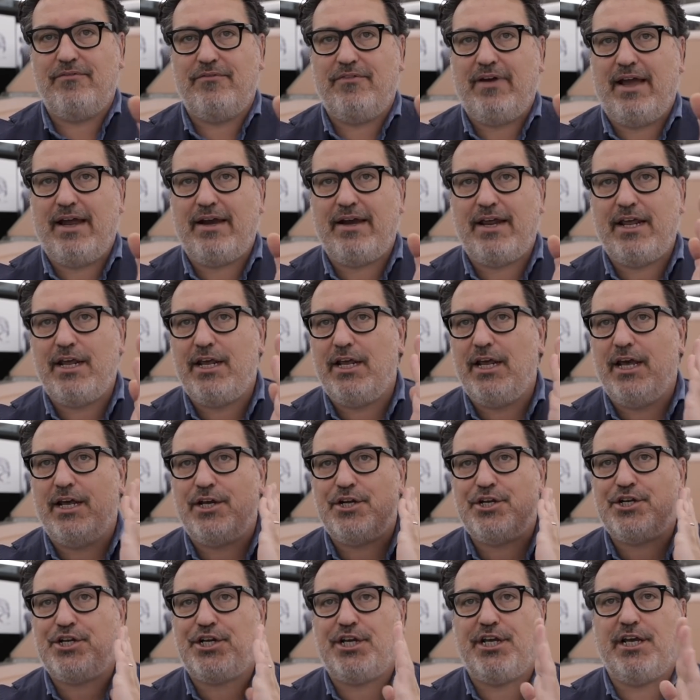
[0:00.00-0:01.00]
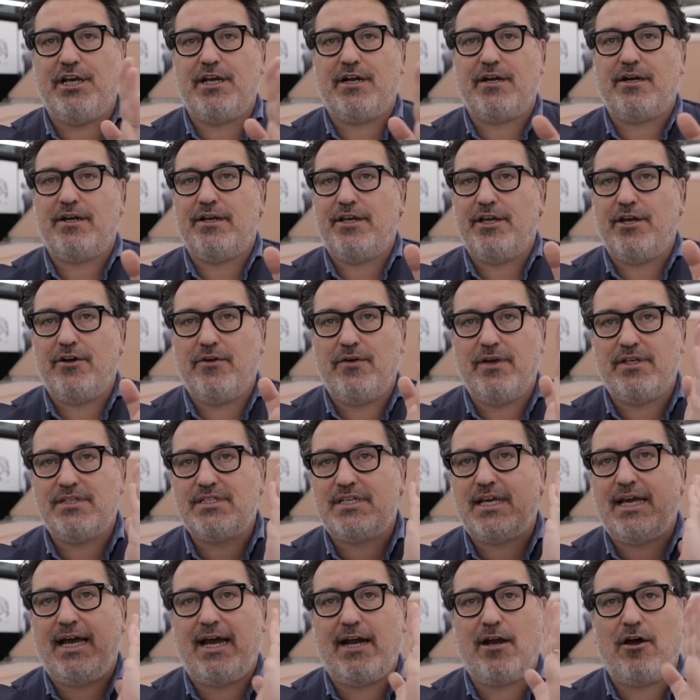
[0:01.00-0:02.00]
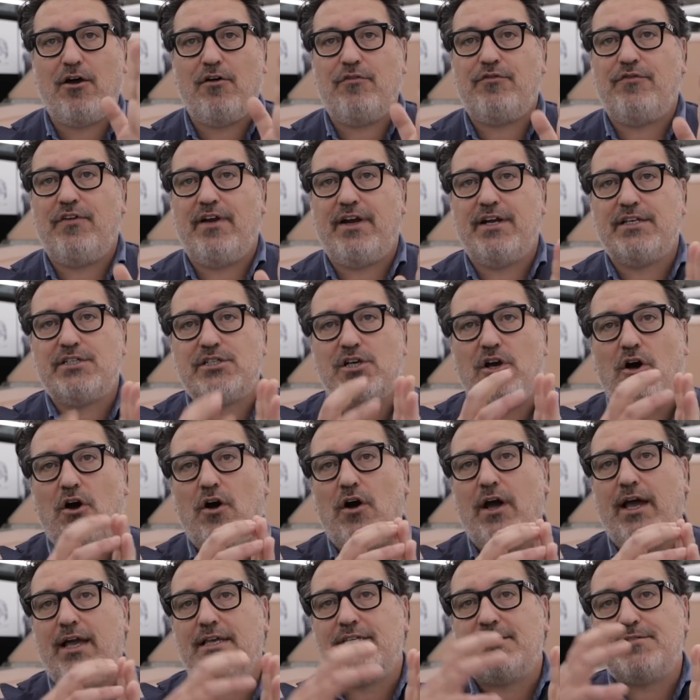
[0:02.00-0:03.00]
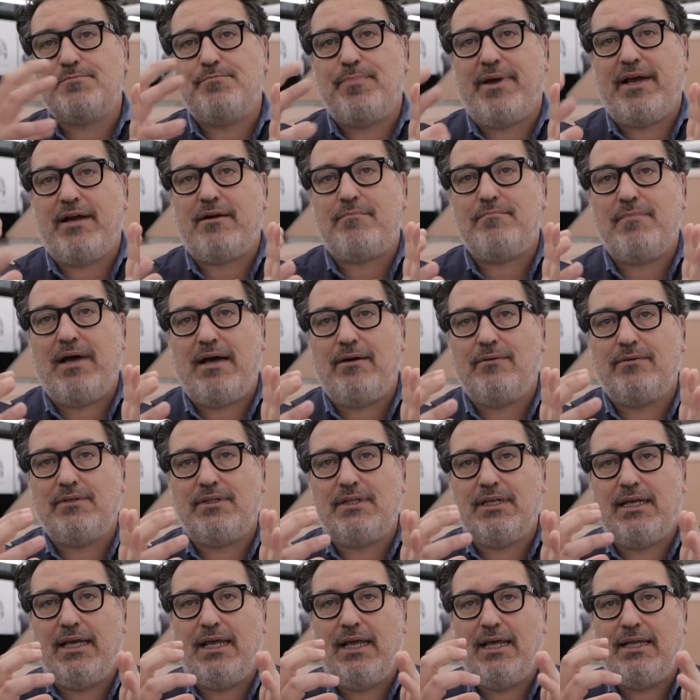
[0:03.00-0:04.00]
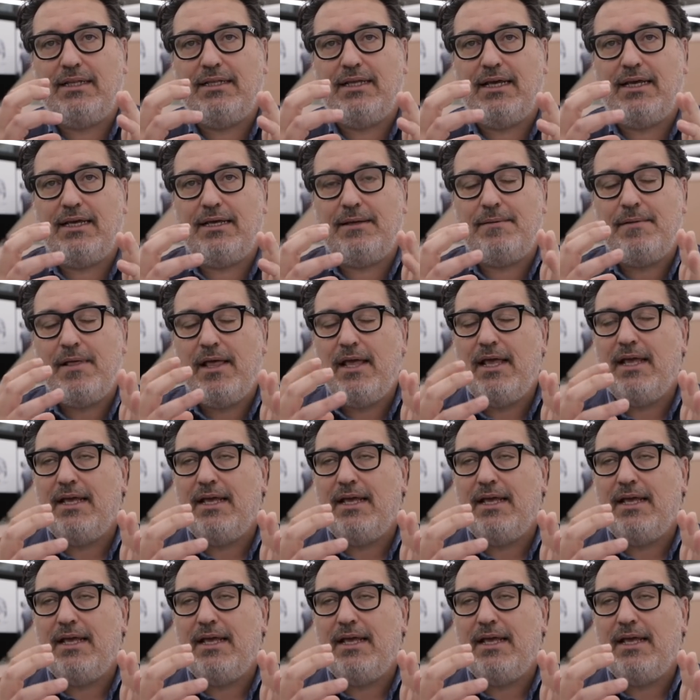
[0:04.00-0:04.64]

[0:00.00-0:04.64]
very sheer, it's cut off and it's got a spare mount, the